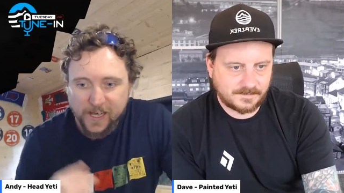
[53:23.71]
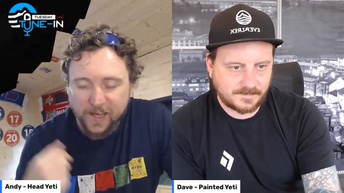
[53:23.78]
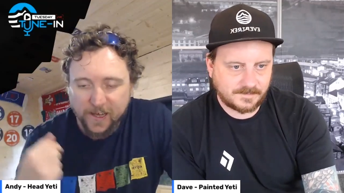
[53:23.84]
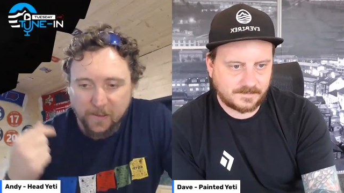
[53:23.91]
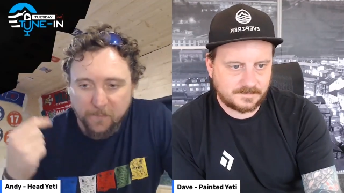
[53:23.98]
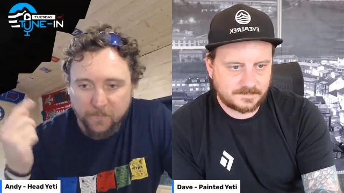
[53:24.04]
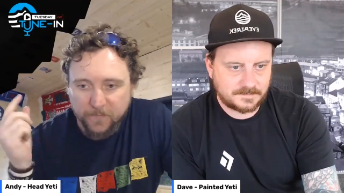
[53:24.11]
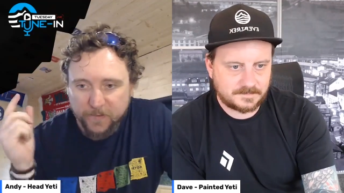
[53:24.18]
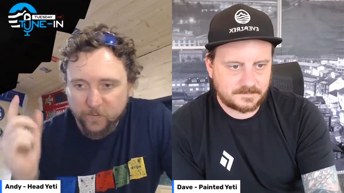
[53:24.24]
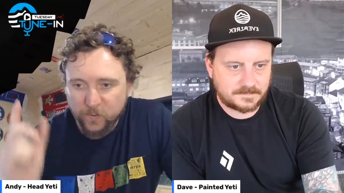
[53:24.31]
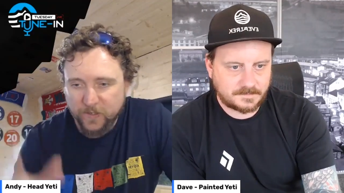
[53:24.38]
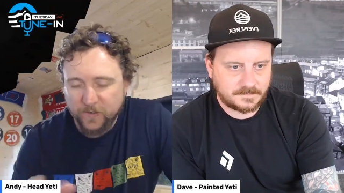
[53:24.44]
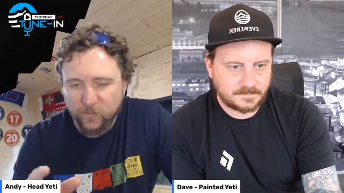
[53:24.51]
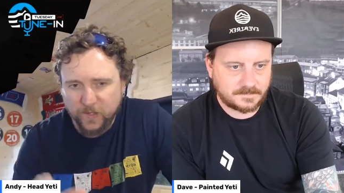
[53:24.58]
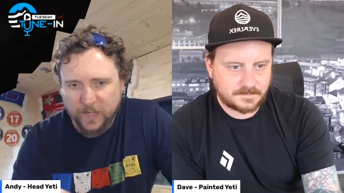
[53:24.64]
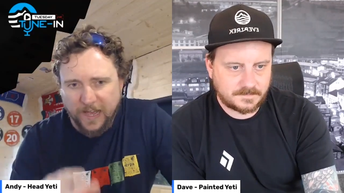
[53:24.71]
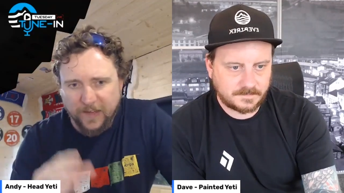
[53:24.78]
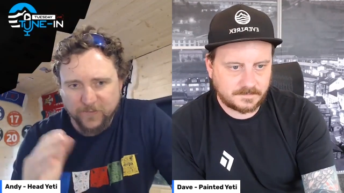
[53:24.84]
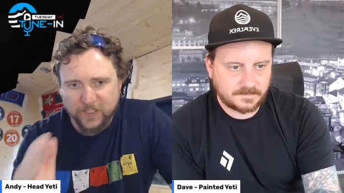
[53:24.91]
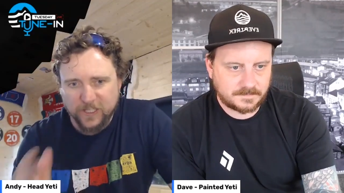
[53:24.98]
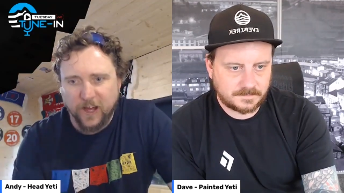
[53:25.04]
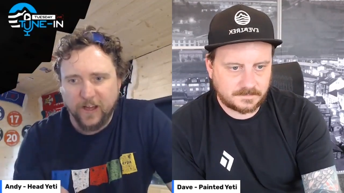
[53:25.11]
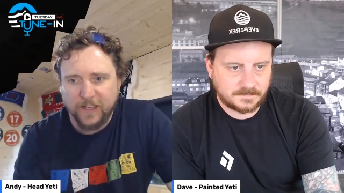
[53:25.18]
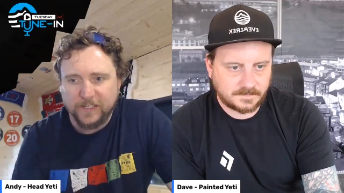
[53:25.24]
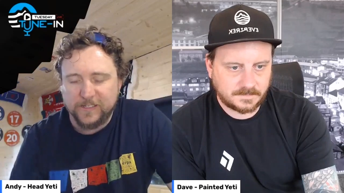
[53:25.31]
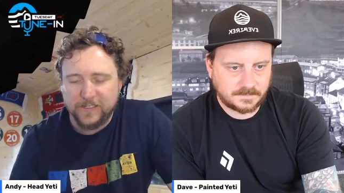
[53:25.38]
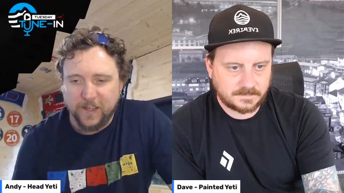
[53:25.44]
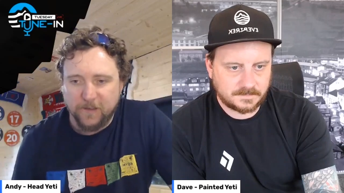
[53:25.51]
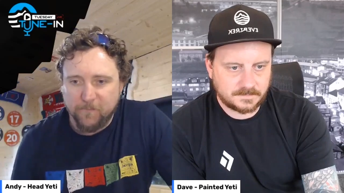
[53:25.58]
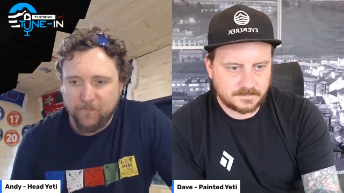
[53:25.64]
Speaker 1: Um, we we have
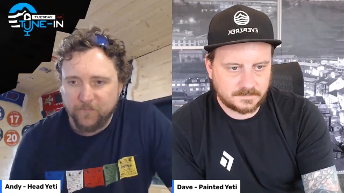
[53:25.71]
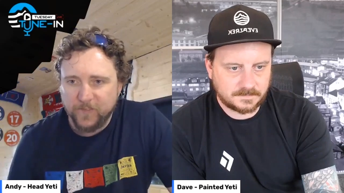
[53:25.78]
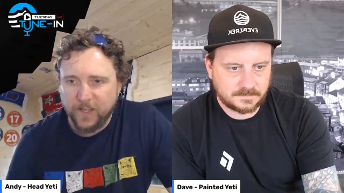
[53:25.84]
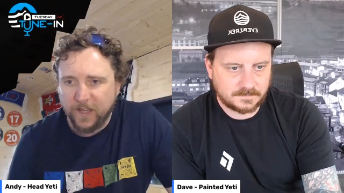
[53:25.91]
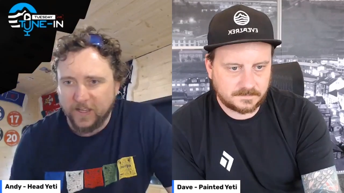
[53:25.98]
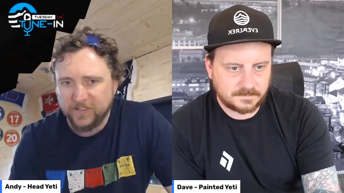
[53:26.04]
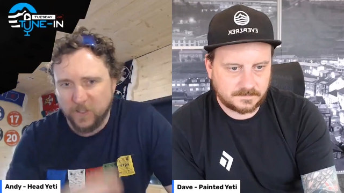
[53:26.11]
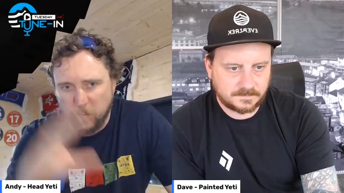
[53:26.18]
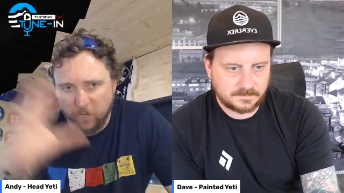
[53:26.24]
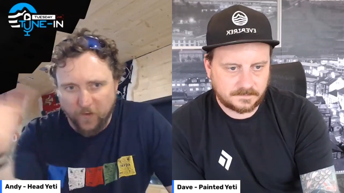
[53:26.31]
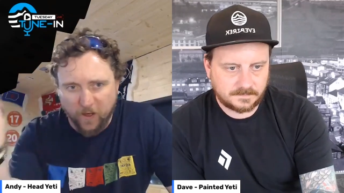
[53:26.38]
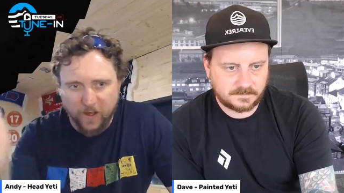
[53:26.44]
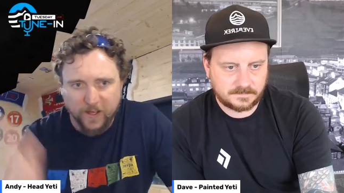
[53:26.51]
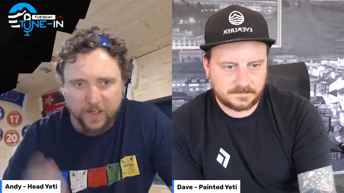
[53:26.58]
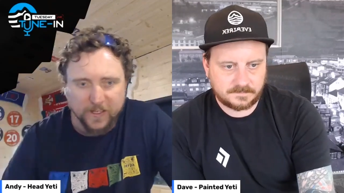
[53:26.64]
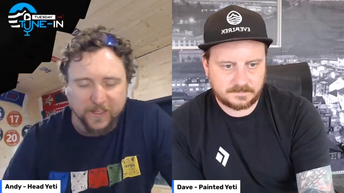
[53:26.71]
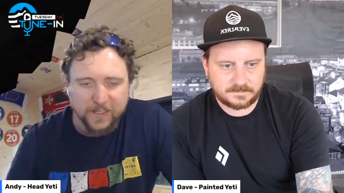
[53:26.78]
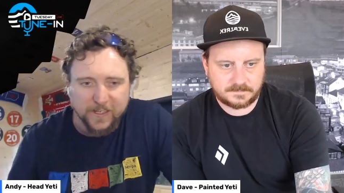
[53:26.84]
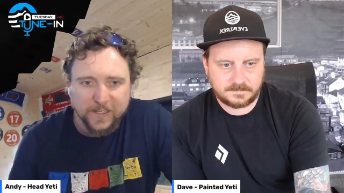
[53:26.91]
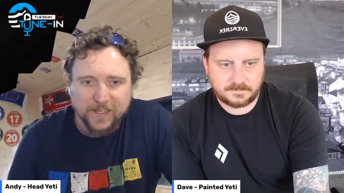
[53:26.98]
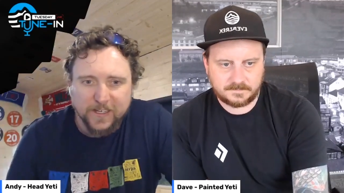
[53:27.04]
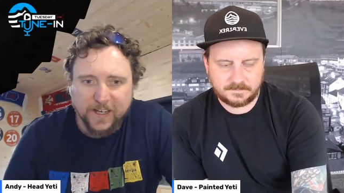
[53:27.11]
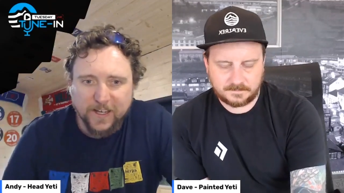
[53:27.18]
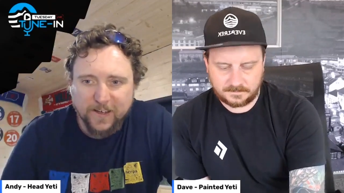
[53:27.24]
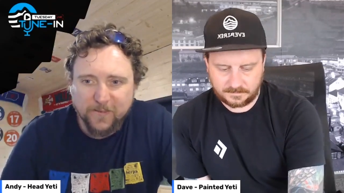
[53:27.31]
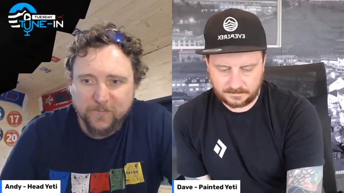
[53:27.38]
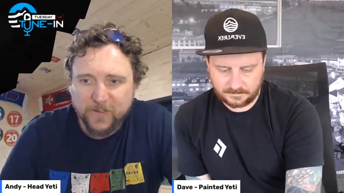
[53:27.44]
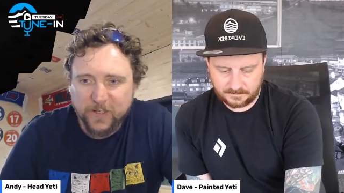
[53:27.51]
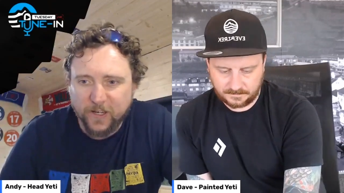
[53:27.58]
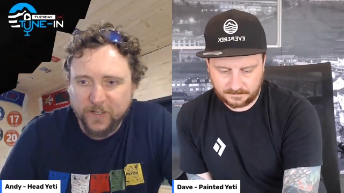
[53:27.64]
started um, uh, some of our
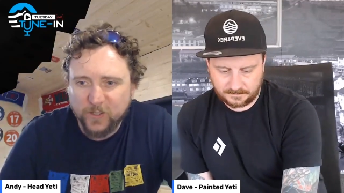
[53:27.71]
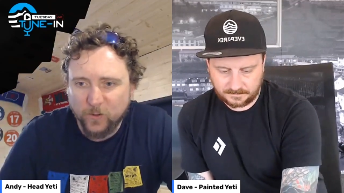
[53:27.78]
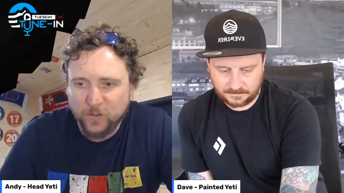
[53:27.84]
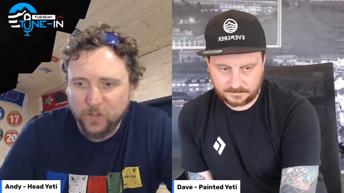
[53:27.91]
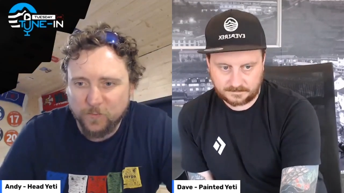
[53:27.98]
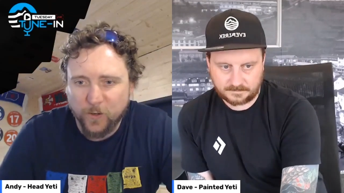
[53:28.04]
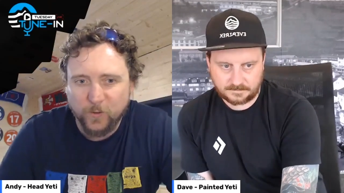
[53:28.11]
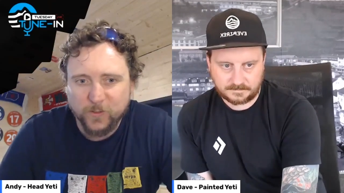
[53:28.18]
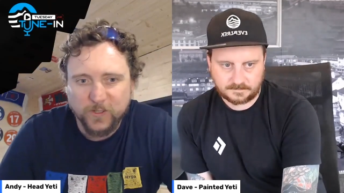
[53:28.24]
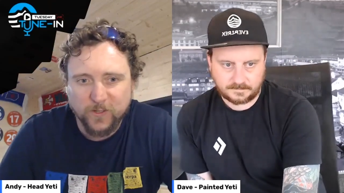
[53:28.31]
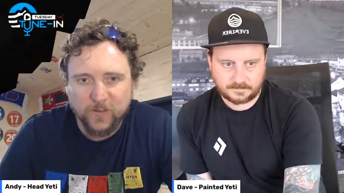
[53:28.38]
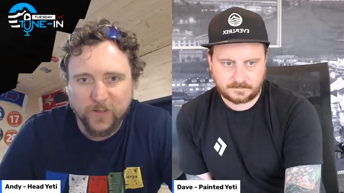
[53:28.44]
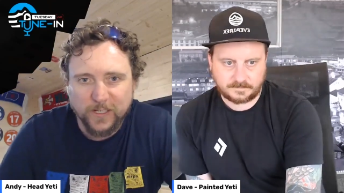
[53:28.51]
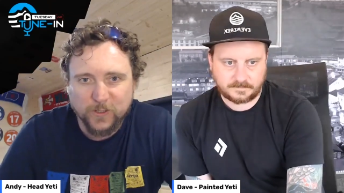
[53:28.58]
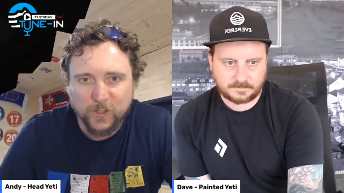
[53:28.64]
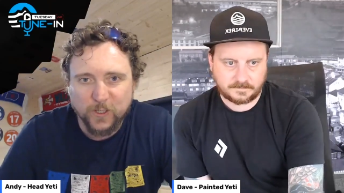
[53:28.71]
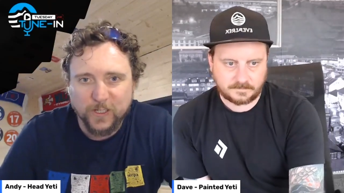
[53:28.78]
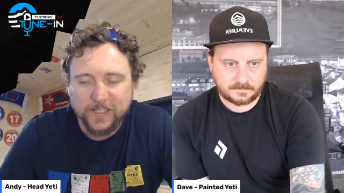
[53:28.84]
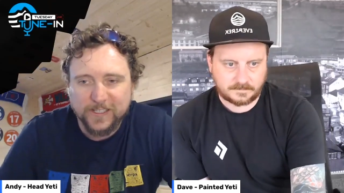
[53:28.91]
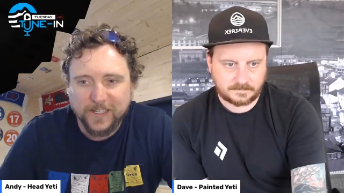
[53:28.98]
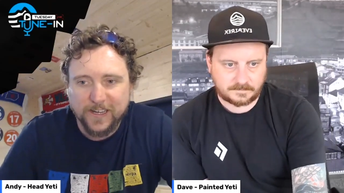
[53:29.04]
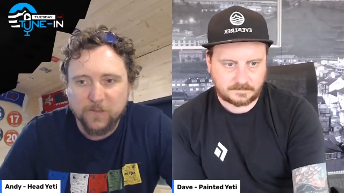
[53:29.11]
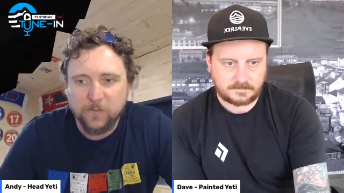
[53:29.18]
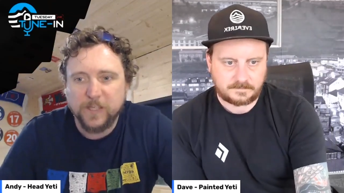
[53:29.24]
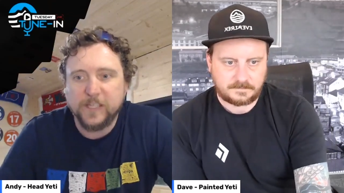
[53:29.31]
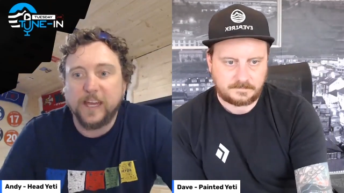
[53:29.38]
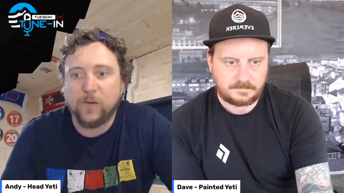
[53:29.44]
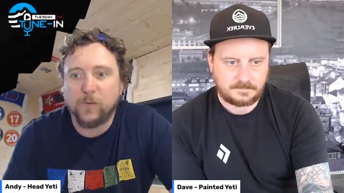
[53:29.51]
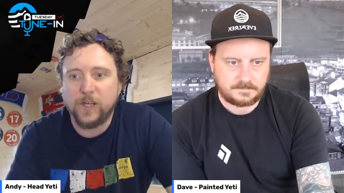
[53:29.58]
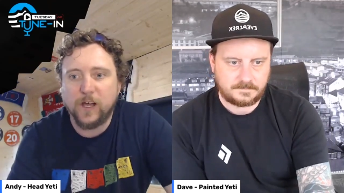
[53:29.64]
um, kind of social posts and things earlier today. But
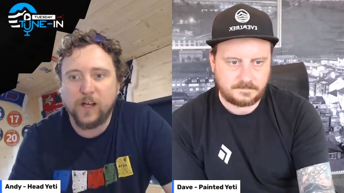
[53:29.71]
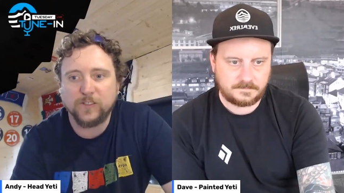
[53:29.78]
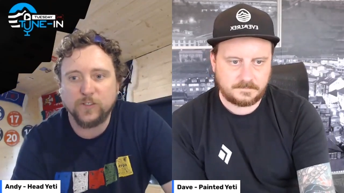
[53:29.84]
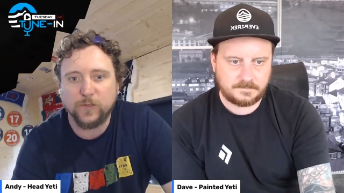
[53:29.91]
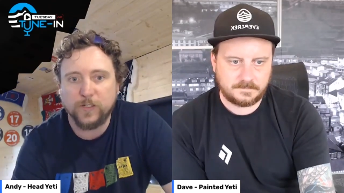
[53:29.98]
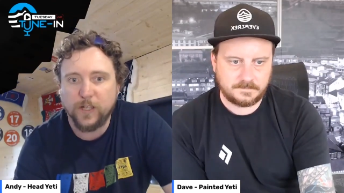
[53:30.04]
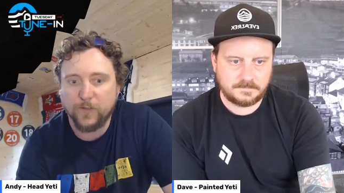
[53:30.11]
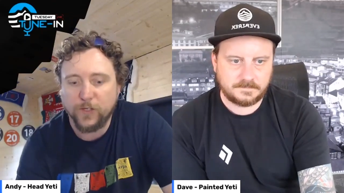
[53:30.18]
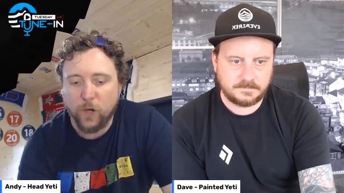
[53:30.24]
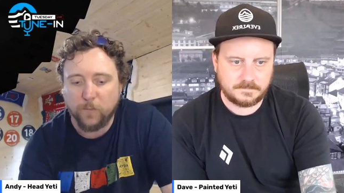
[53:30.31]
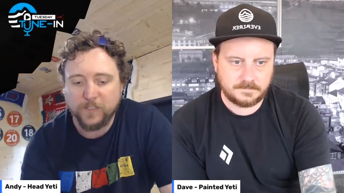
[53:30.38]
yeah, we are doing another